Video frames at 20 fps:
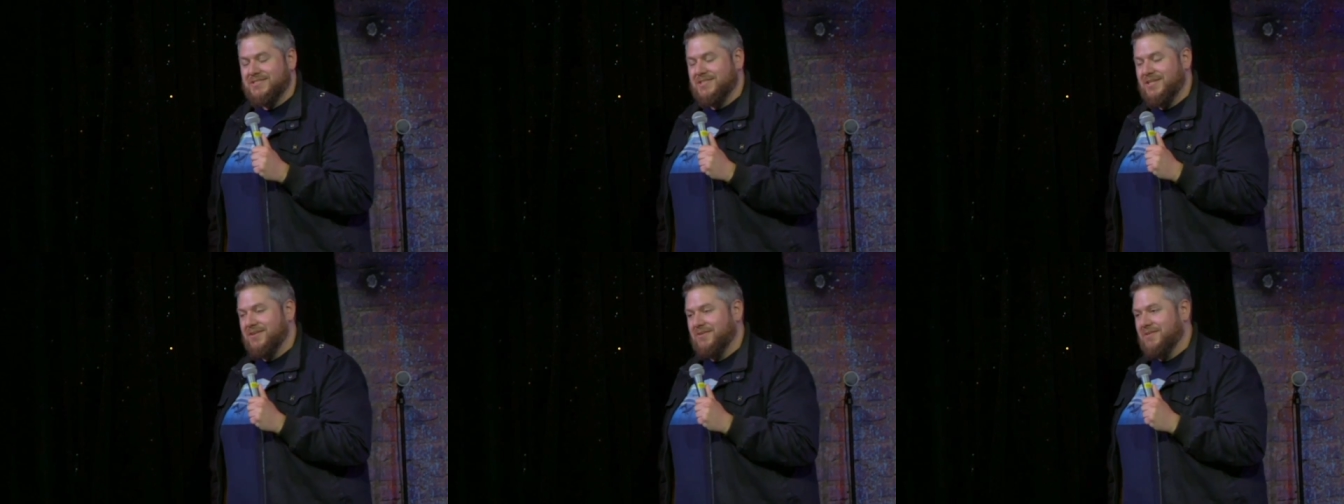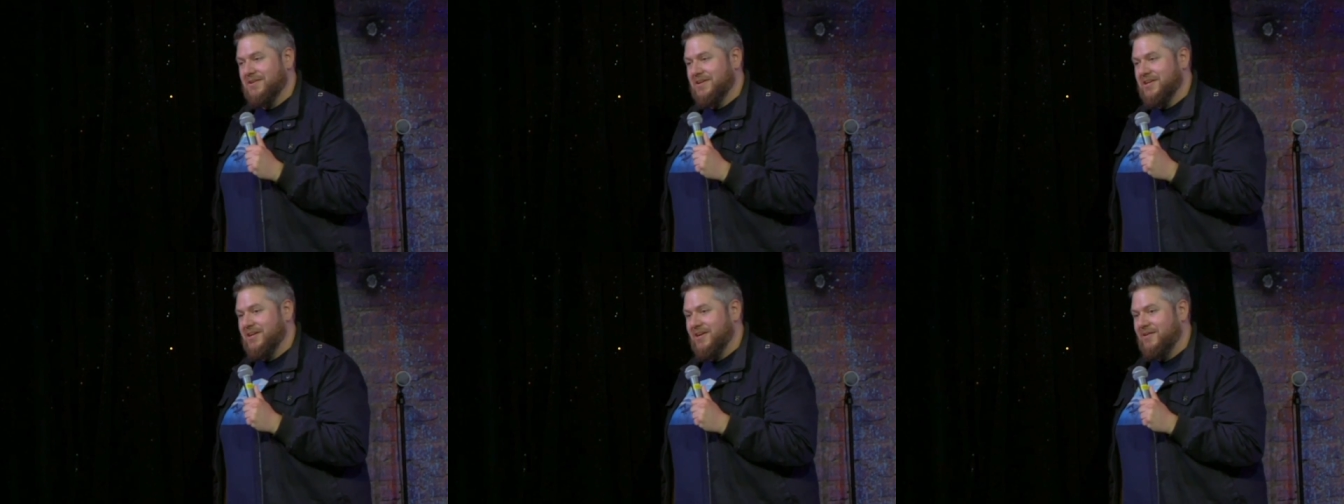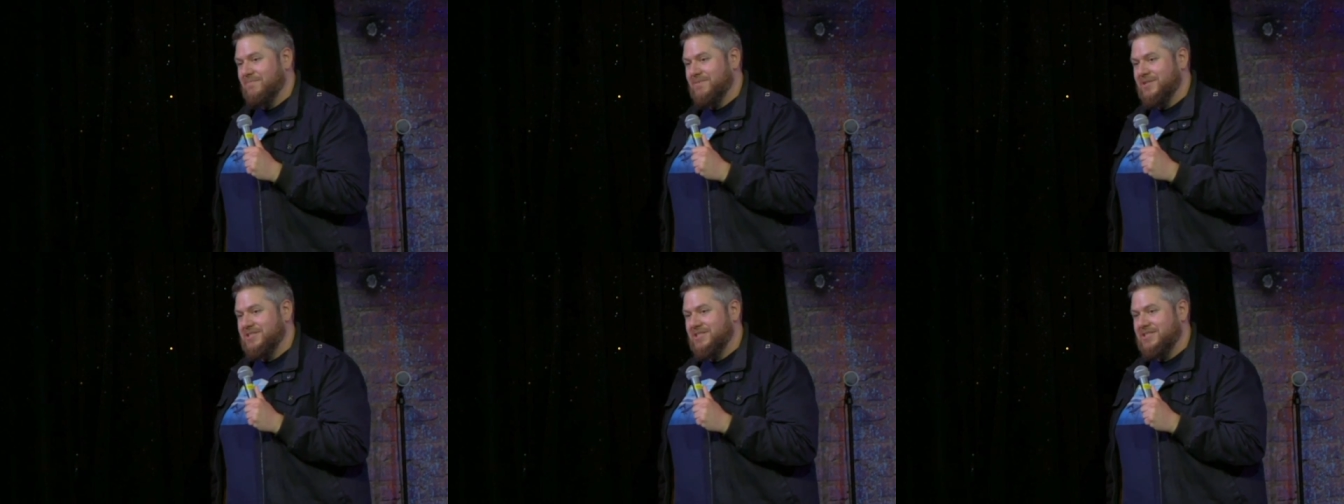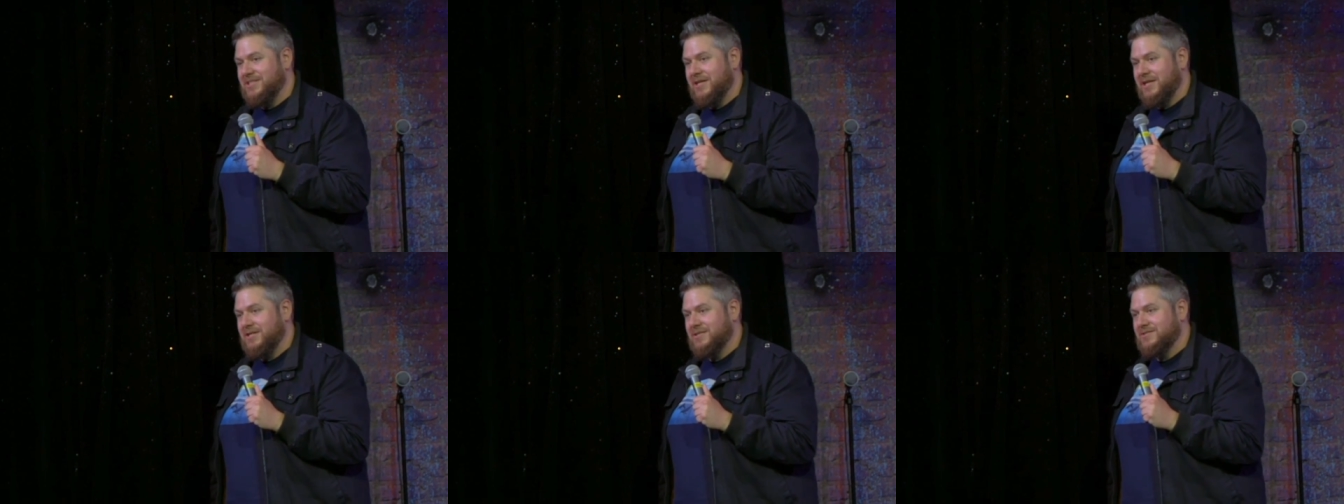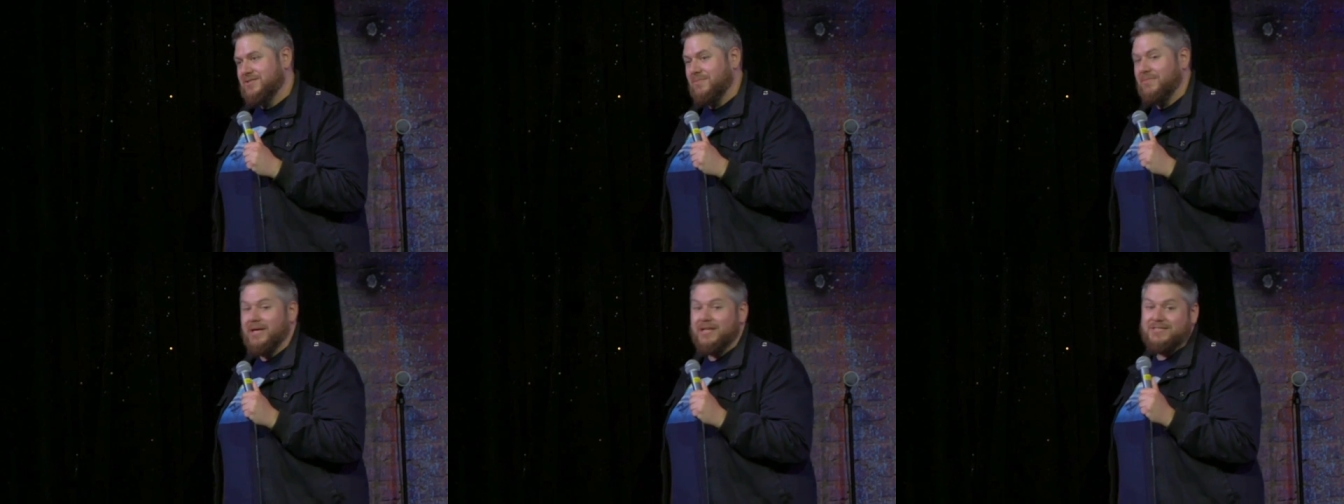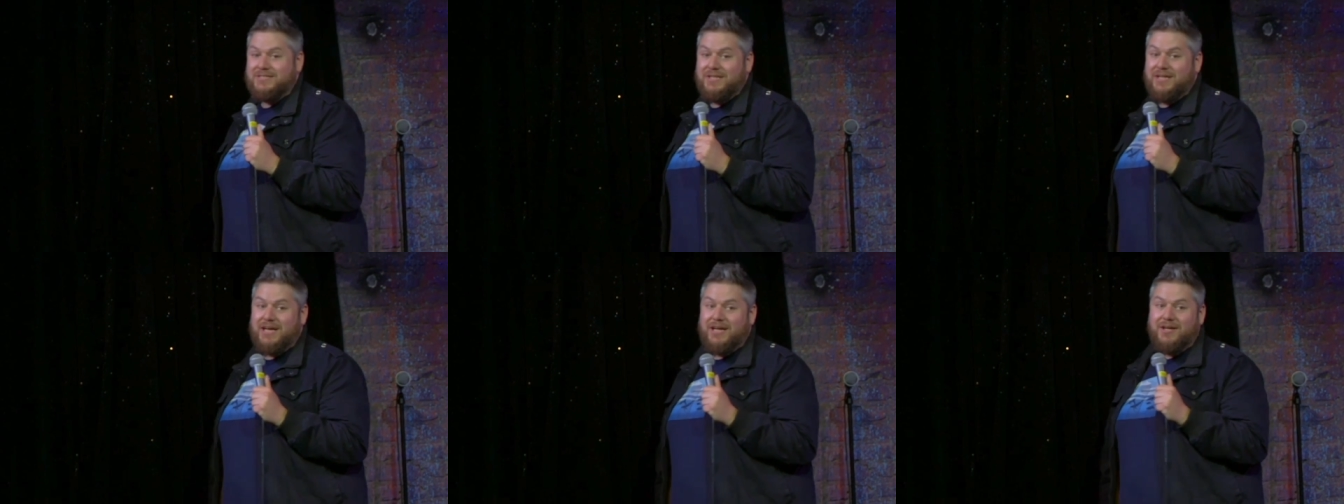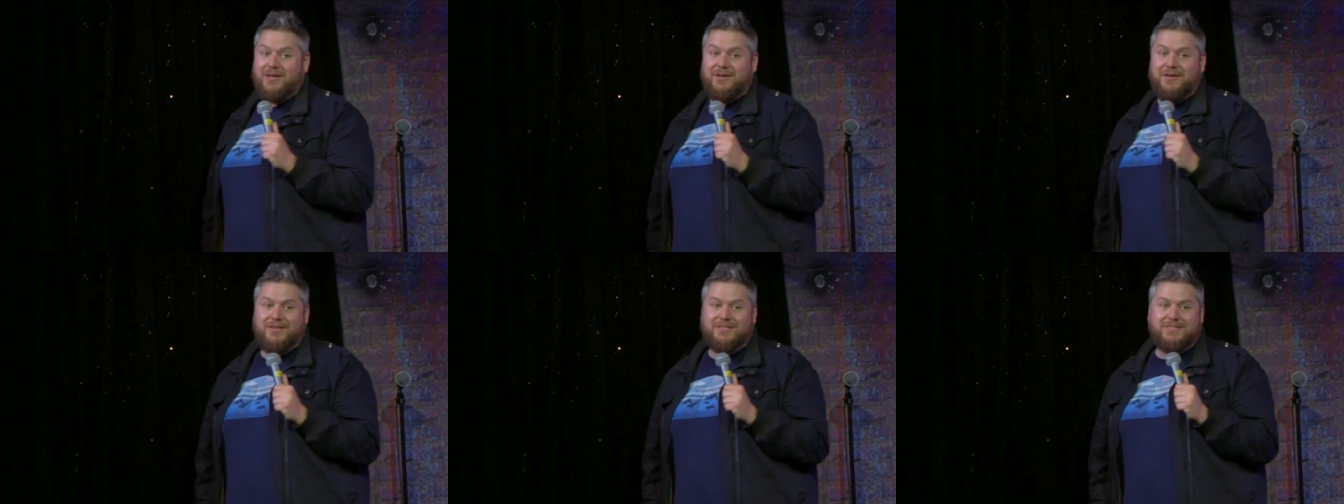You said you're gonna come, but you didn't. So I'm guessing you
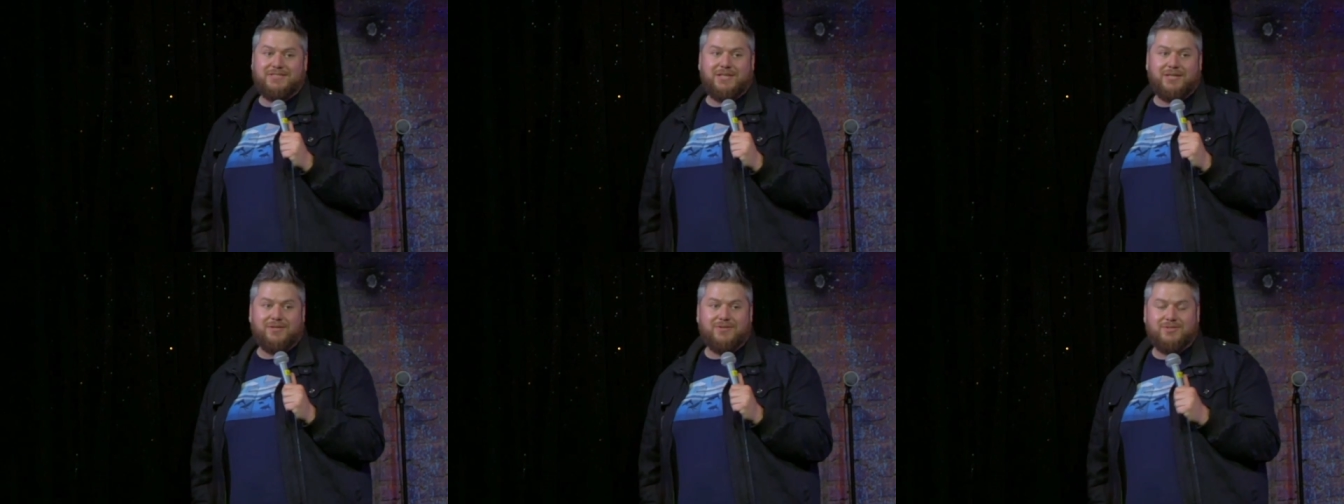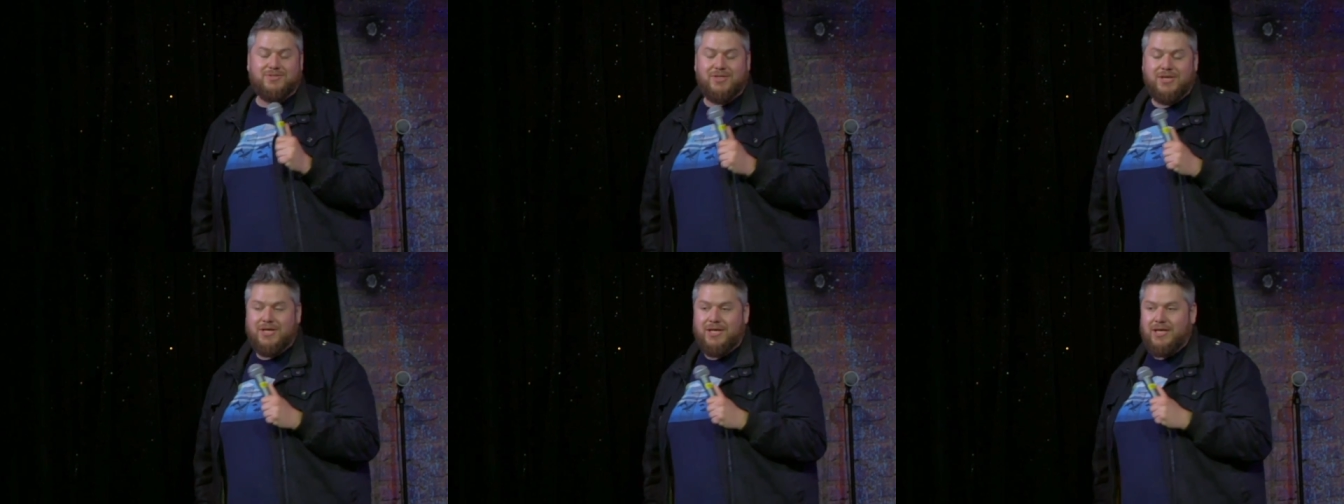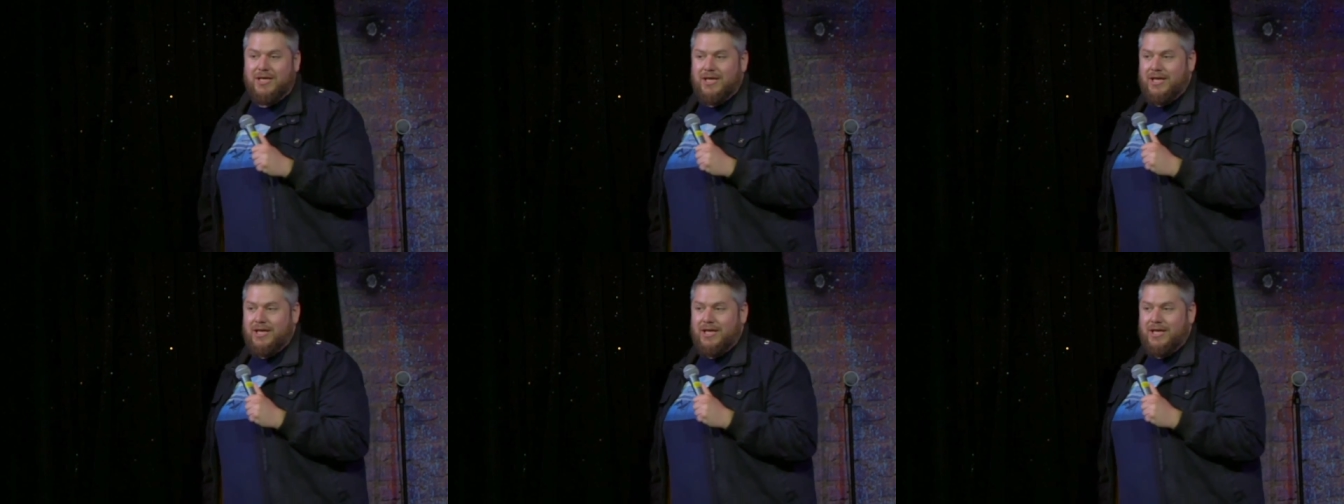had a good excuse."